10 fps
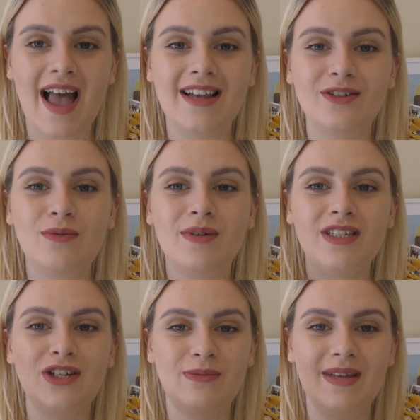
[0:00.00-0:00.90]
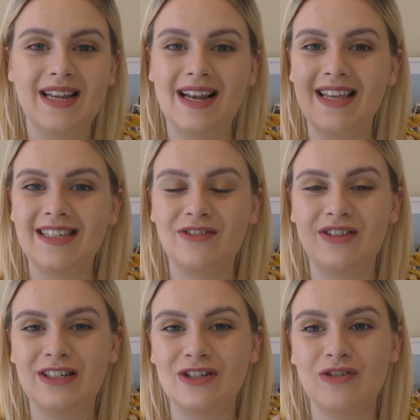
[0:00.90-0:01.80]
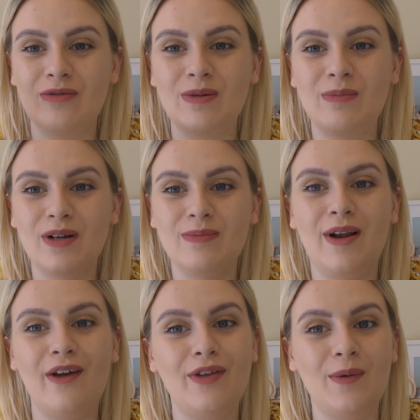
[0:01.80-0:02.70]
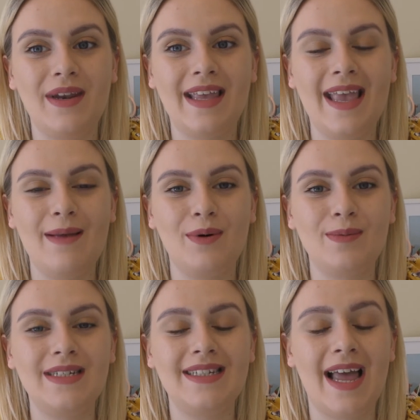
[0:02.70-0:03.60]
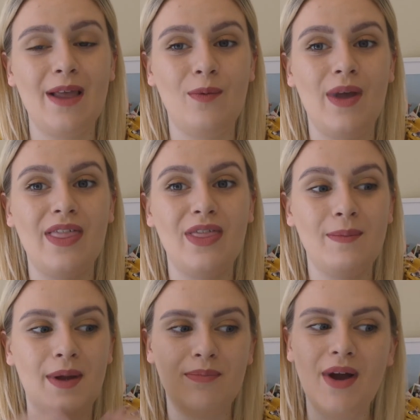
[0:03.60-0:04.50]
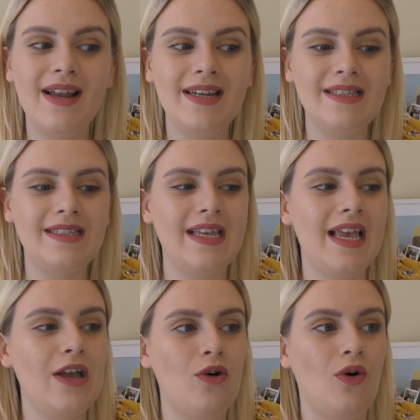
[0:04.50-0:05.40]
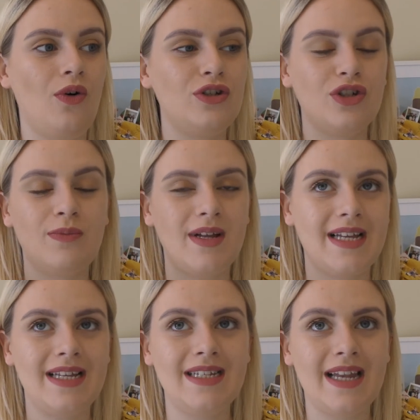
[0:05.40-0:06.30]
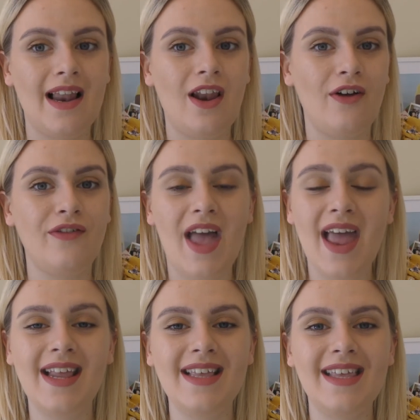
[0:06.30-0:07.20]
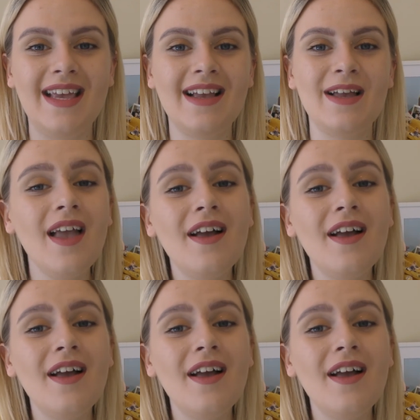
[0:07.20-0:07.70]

and all my social media links are in the description box below if you want to keep up to date with my pregnancy or just my day-to-day life, anything.